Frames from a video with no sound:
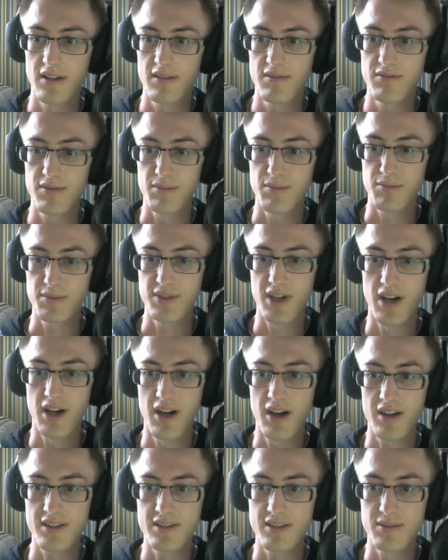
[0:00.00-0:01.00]
from
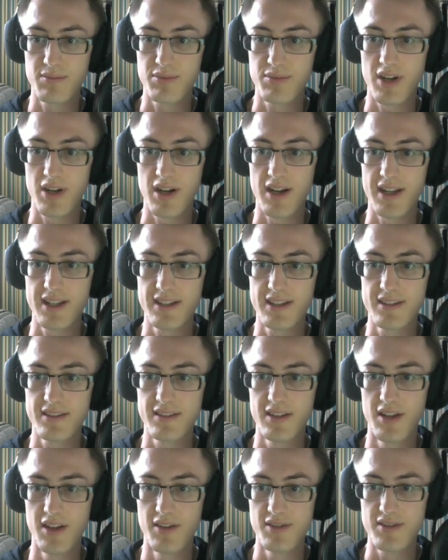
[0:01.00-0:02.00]
dark to bright
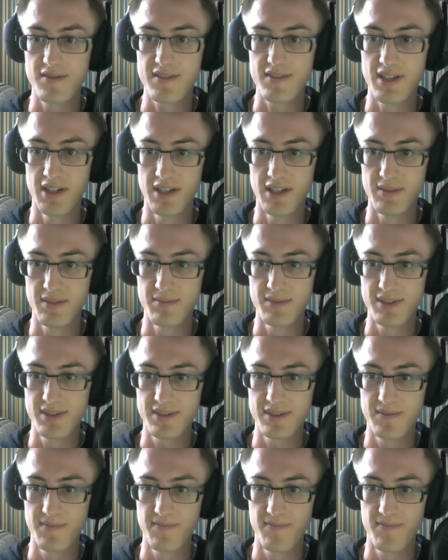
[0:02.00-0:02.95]
loads of times.